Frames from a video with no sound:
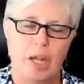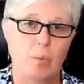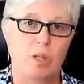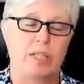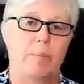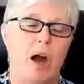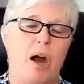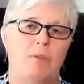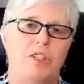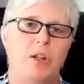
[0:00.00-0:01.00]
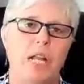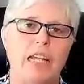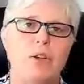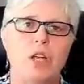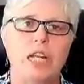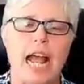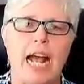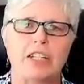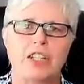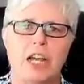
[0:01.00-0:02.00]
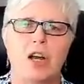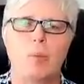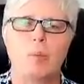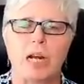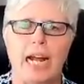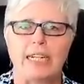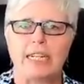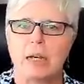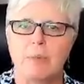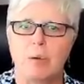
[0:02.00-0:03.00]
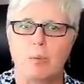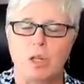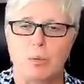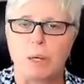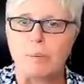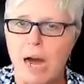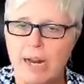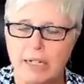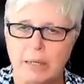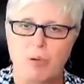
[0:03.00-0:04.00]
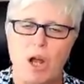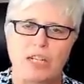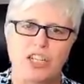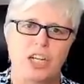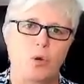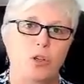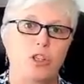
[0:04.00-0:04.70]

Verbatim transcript: it was the bomb. So, like, you could ask a helper guide to come in with a remodeling project